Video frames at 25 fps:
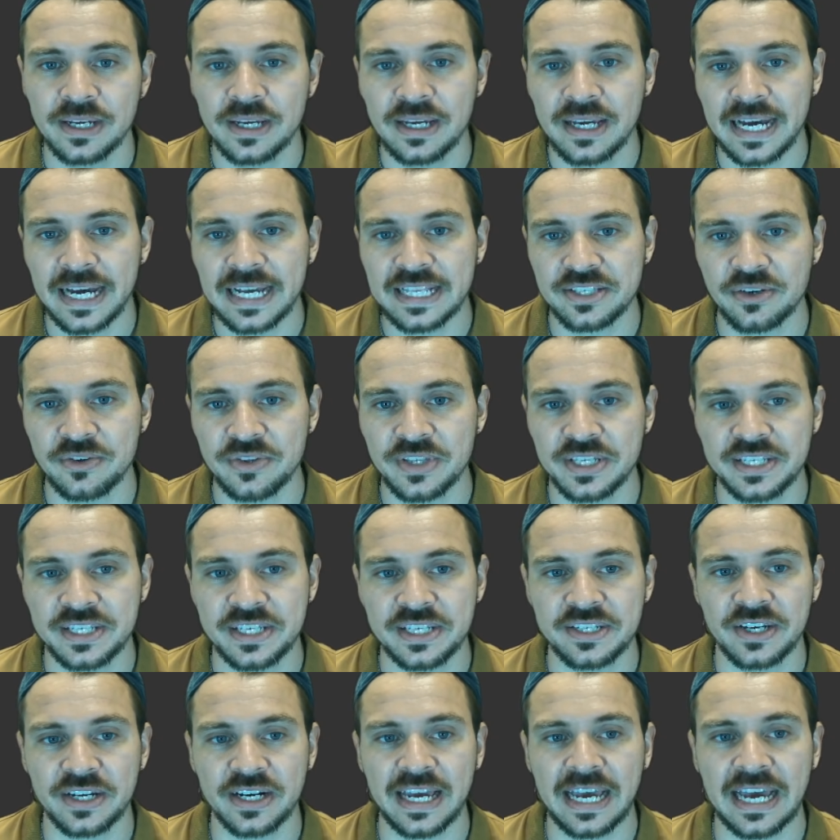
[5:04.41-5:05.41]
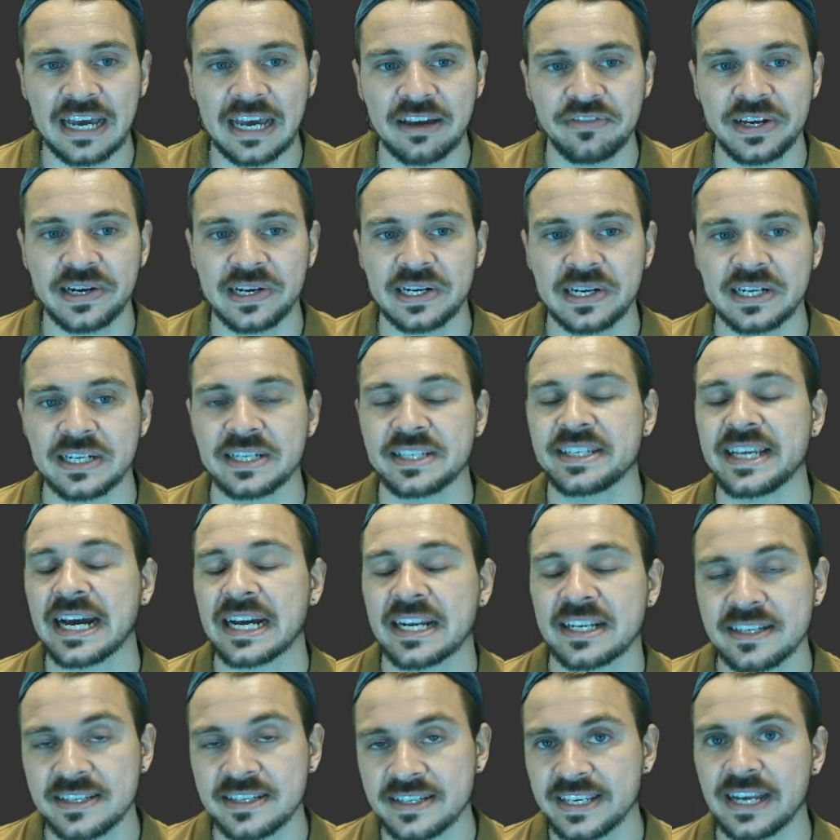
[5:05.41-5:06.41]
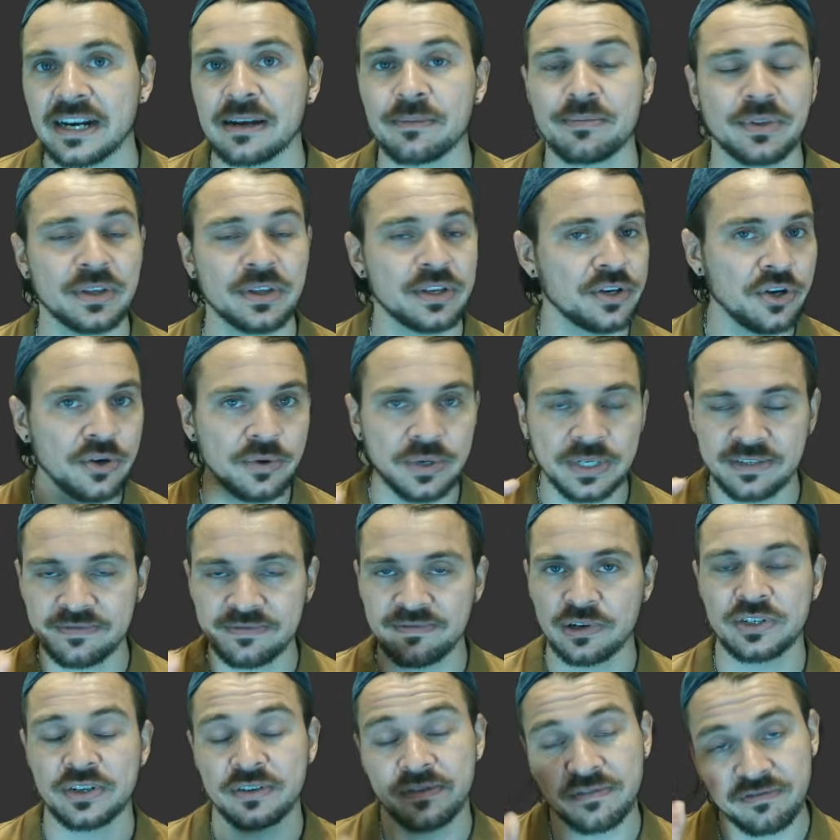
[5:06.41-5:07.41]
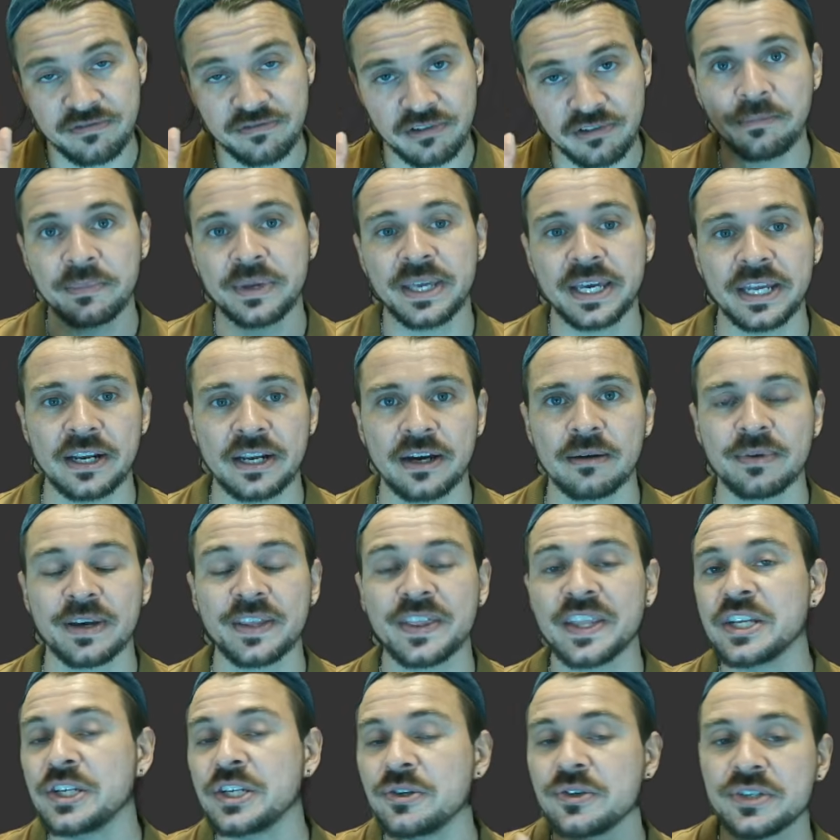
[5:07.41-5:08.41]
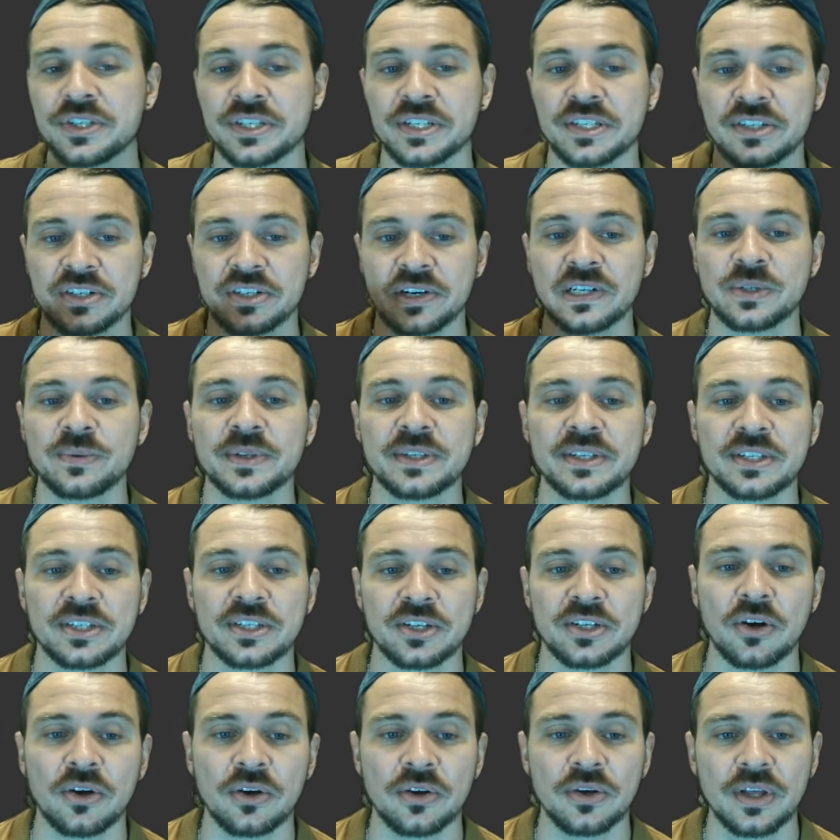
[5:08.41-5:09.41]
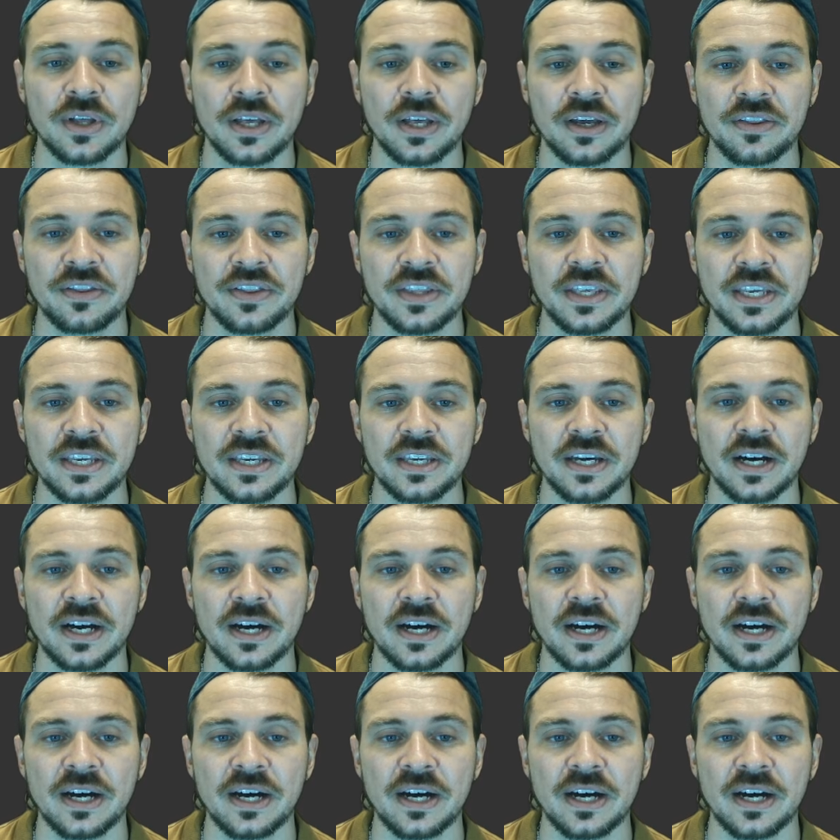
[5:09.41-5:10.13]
And so this is going to have their exact setup, the newest version from GitHub, and then you just start to install the